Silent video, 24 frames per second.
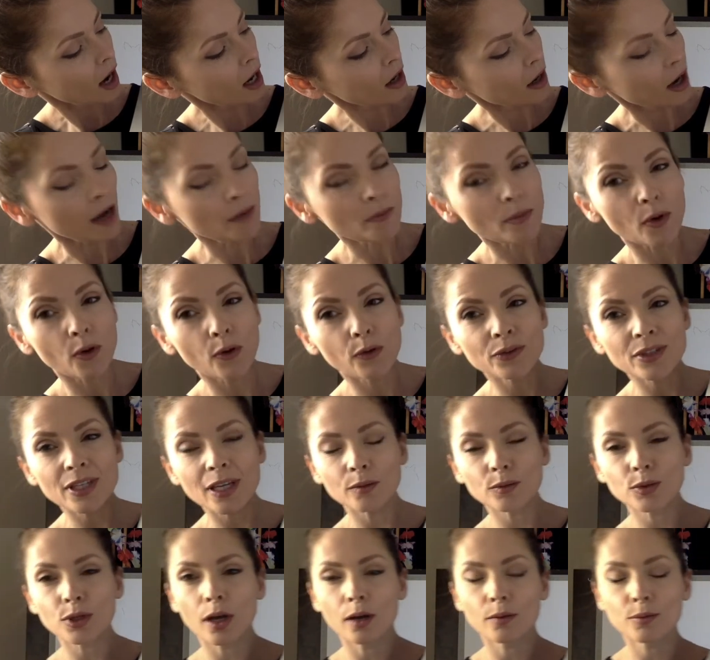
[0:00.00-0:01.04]

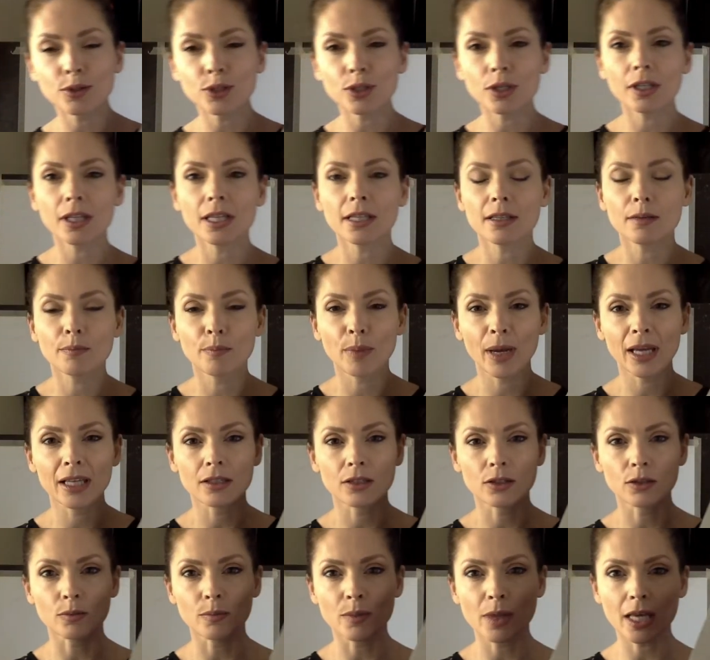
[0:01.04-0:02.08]
Obviously I'm doing this in
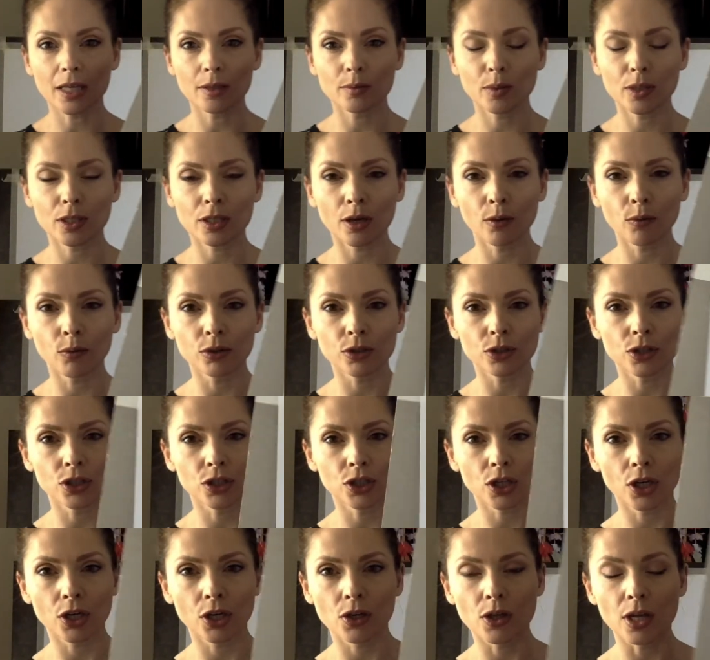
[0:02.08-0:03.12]
pencil, but that's because I want to show
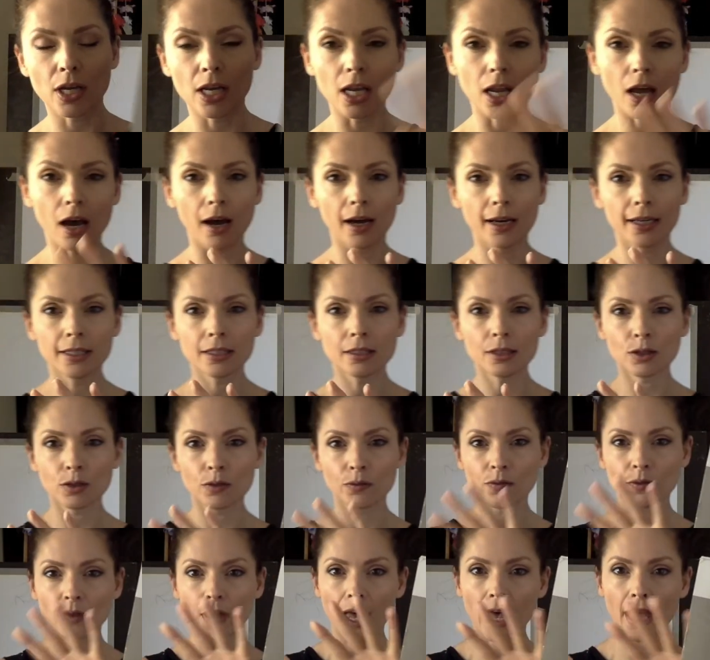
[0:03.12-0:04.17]
you the lines of
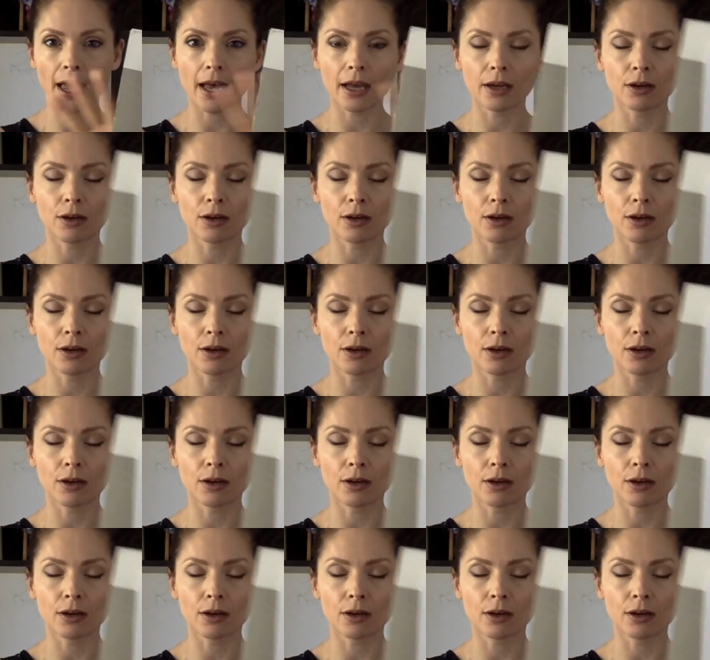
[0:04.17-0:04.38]
the hair